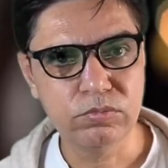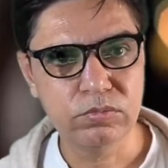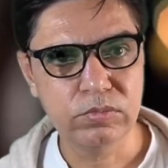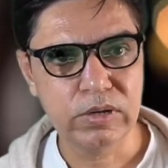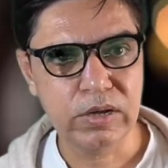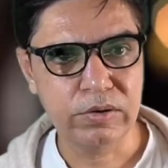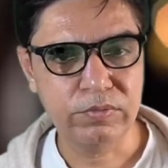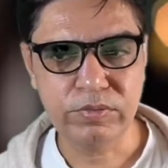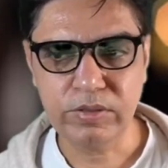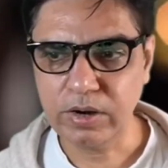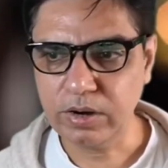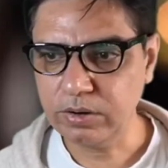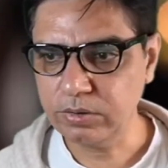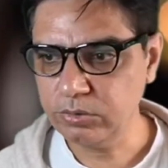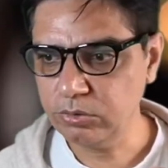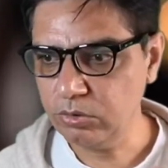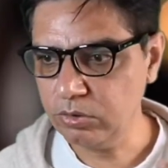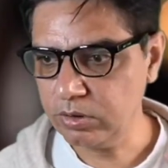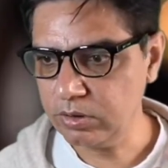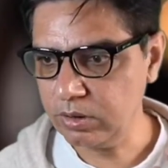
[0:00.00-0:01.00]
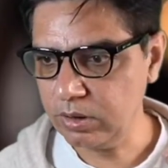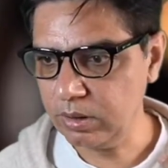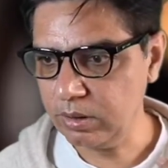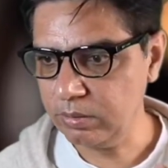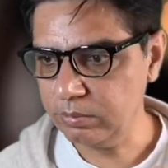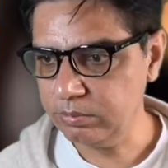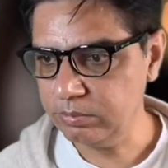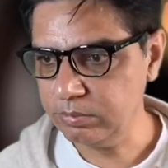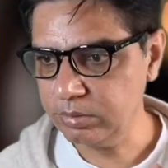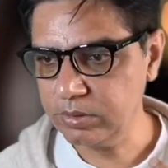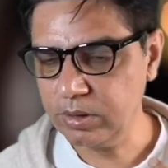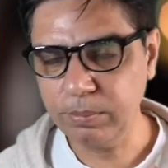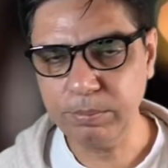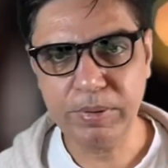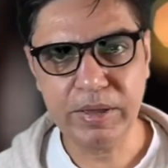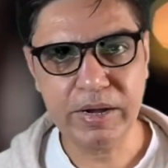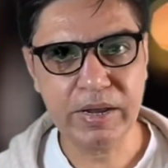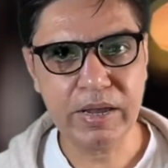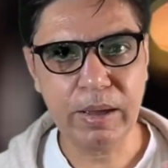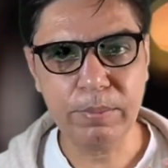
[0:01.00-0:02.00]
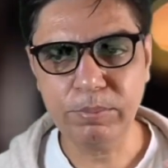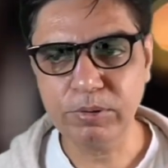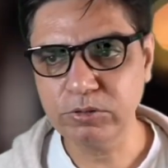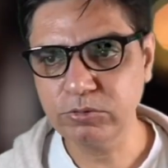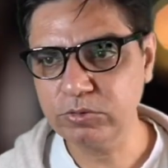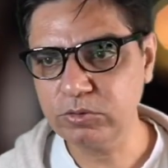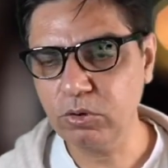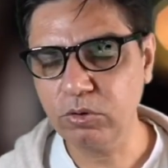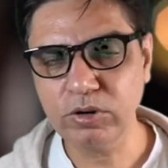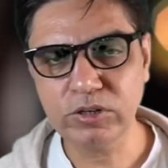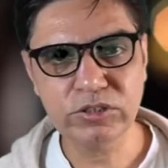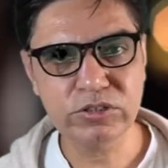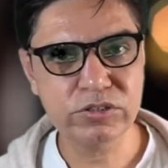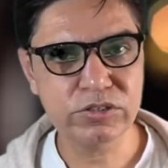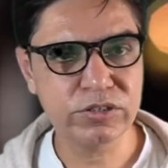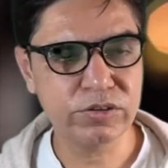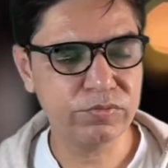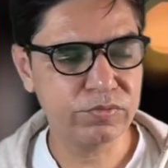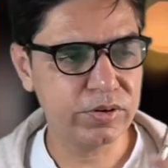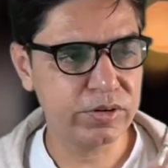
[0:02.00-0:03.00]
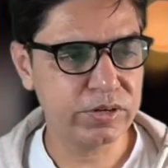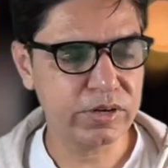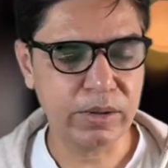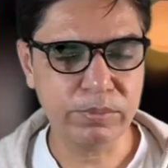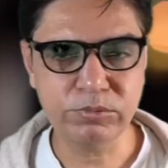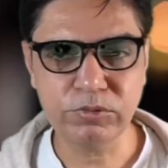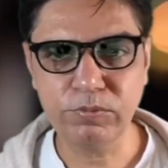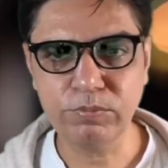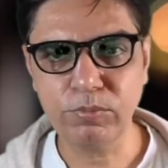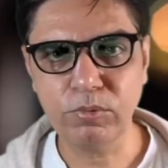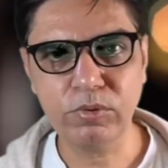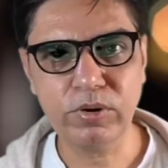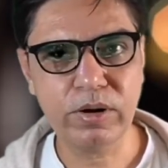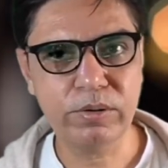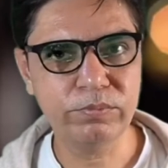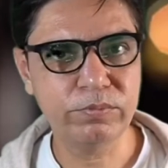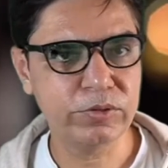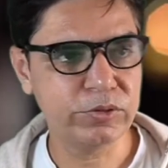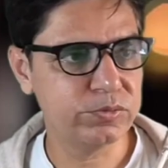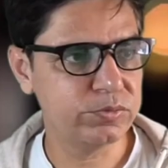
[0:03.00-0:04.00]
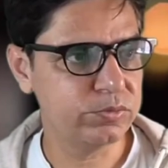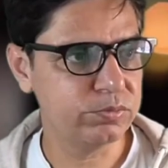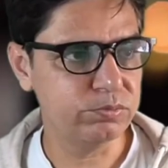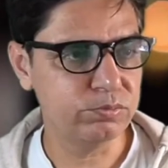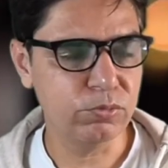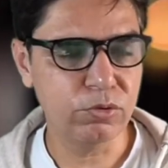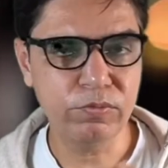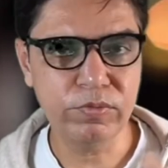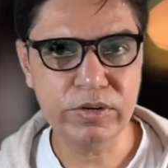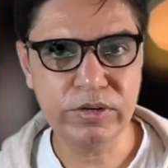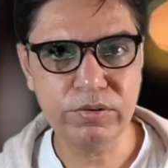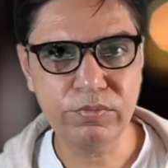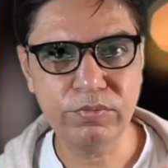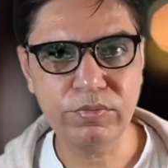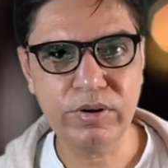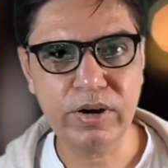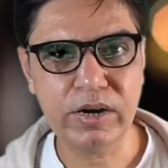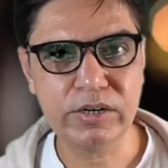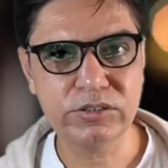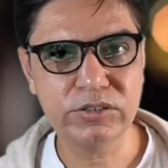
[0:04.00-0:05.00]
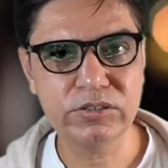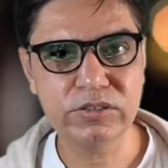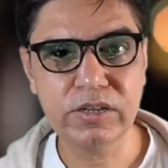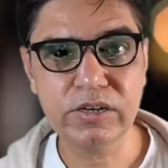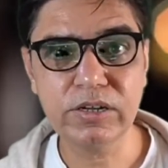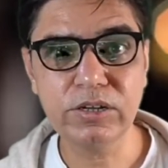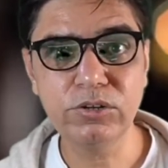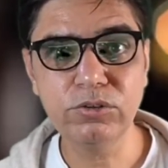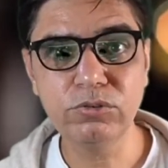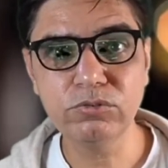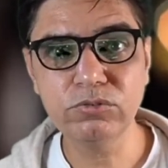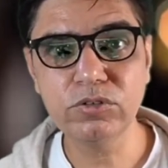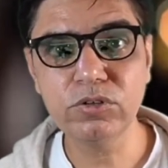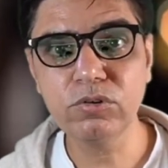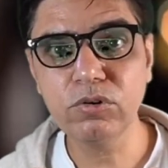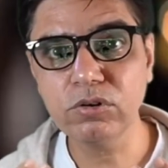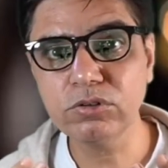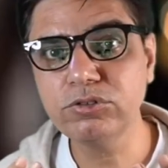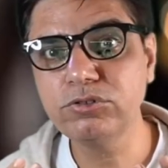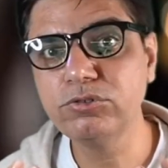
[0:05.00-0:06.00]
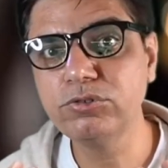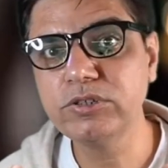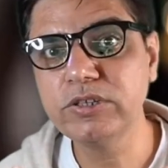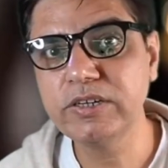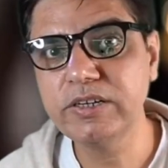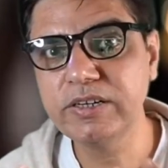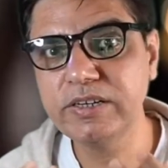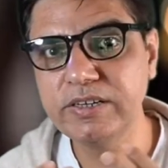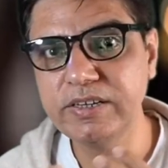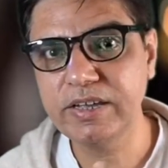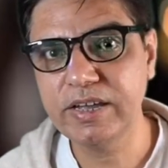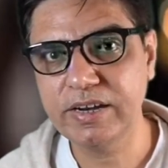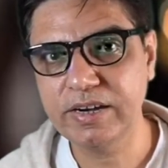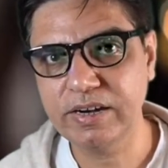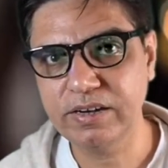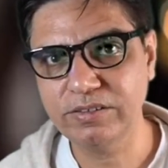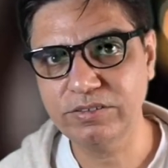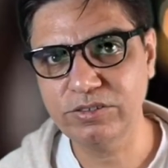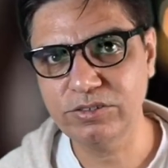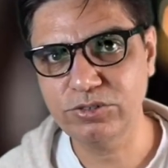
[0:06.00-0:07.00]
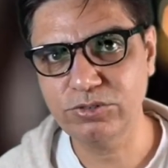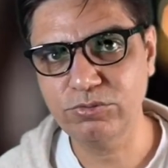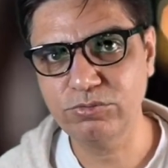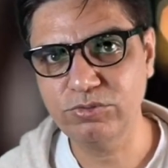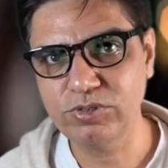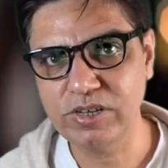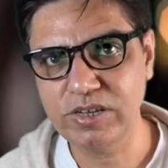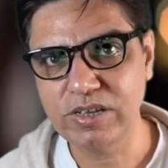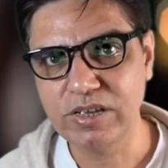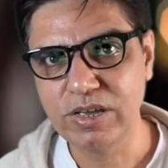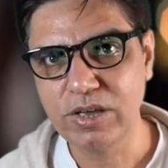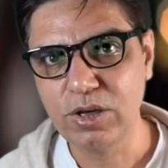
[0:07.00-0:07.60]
If there are, you are comparing apples with oranges, different types of programs which move in different directions, that can use the cost utility analysis to see